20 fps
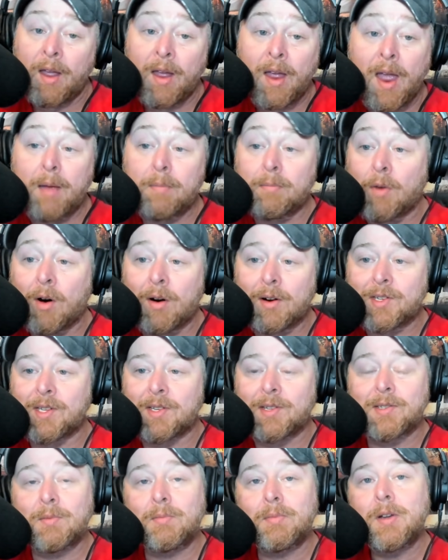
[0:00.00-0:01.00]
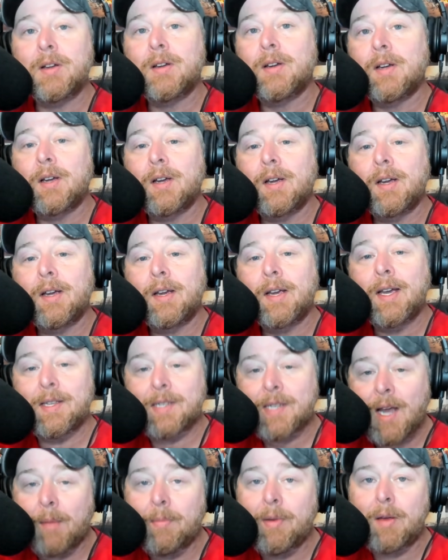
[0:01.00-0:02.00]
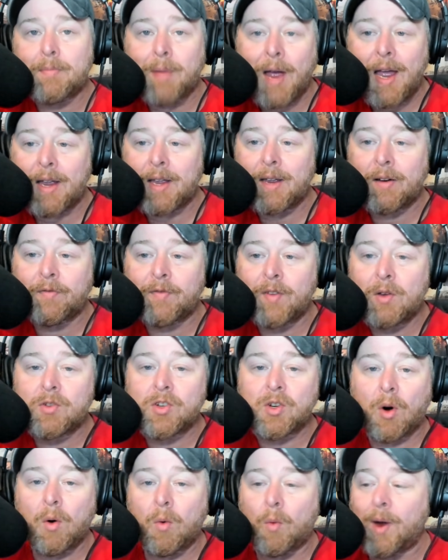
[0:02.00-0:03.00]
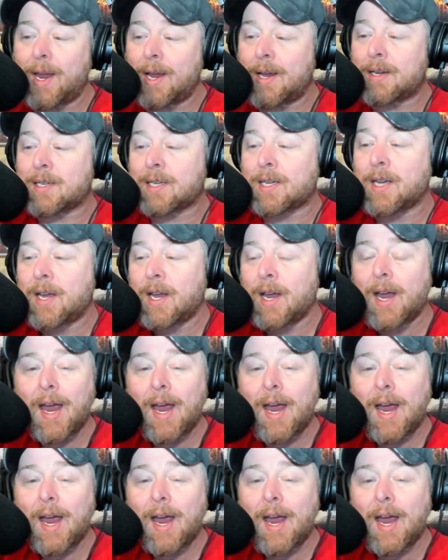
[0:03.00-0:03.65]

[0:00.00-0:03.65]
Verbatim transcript: and Marxism is coming back in a few short weeks.